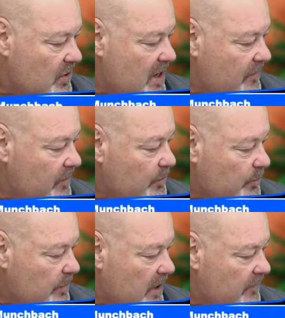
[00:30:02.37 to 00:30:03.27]

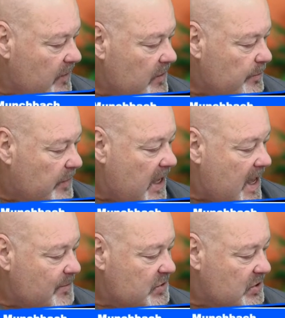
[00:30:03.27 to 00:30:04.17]
every
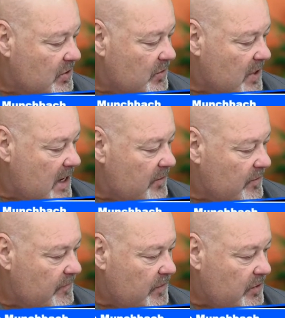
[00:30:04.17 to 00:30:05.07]
capstone I
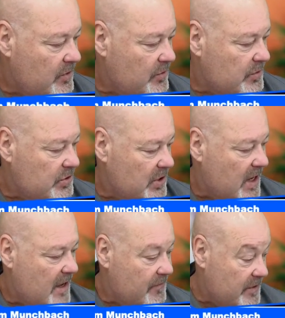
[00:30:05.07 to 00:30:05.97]
review should
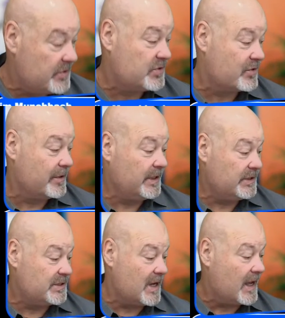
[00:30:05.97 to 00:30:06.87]
have this
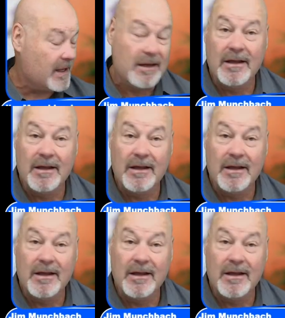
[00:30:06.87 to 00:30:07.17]
screenshot